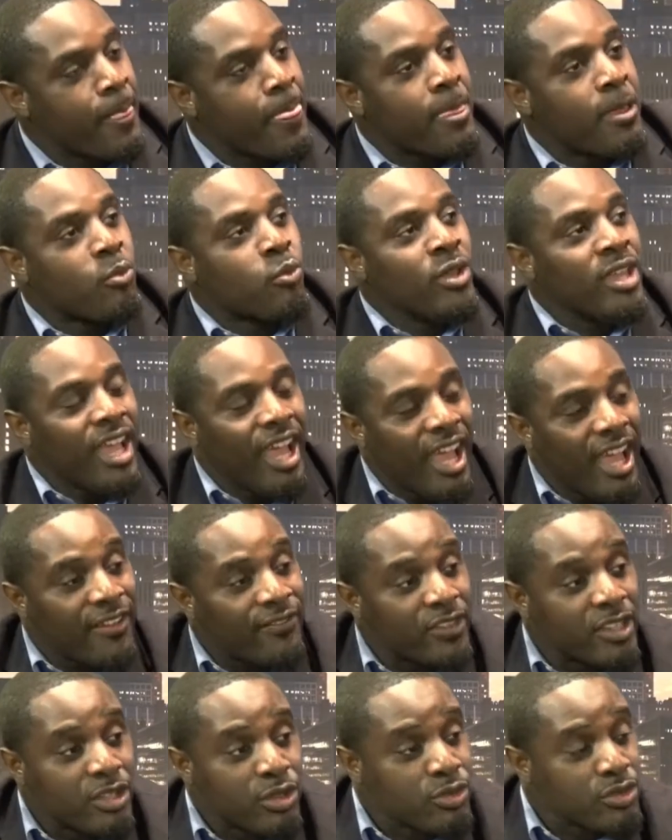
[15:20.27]
We have
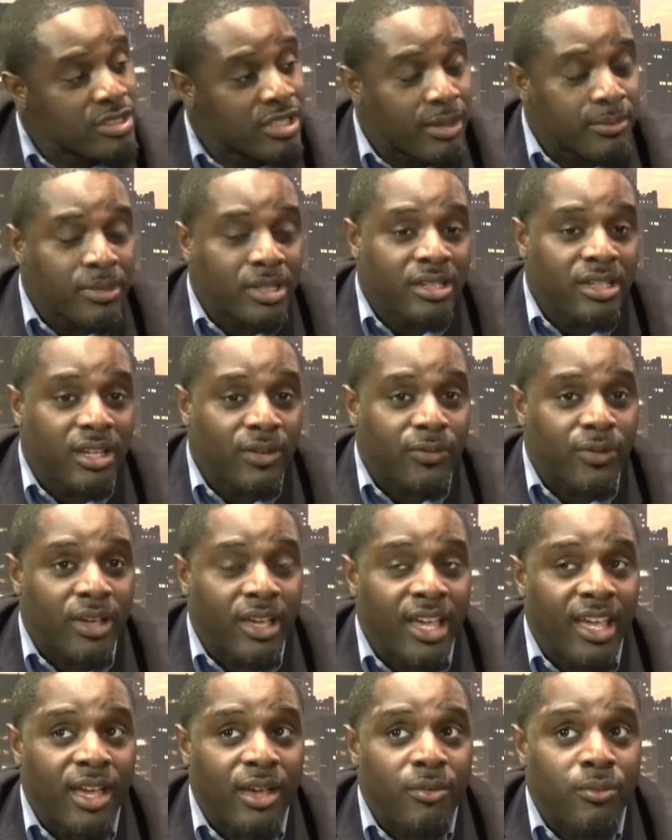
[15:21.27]
to do something different.
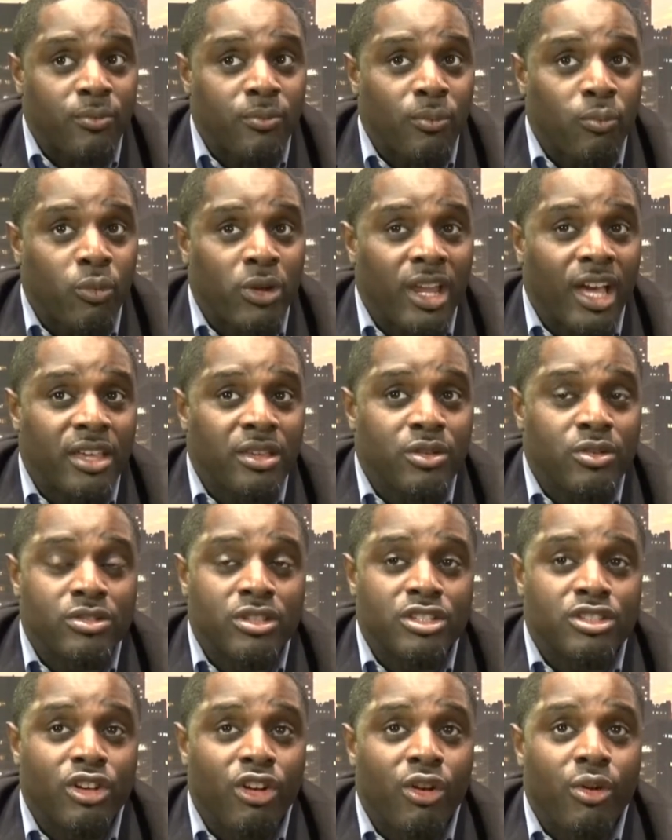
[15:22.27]
And when I use
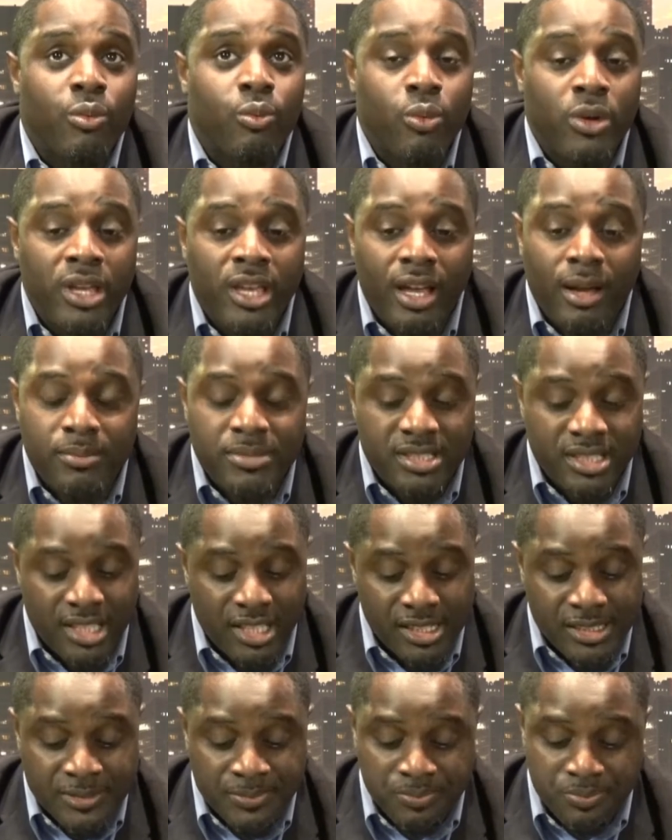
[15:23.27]
the term we, I'm
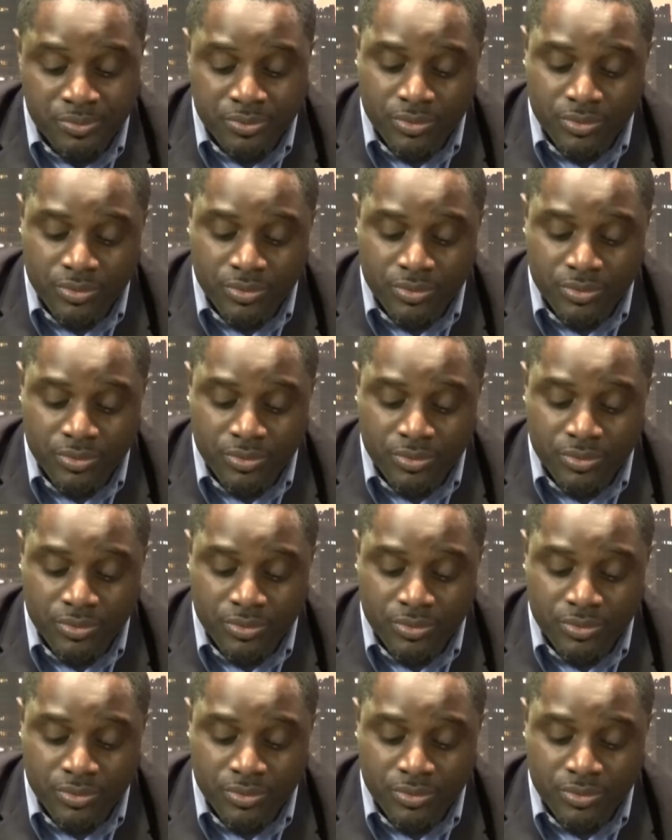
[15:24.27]
saying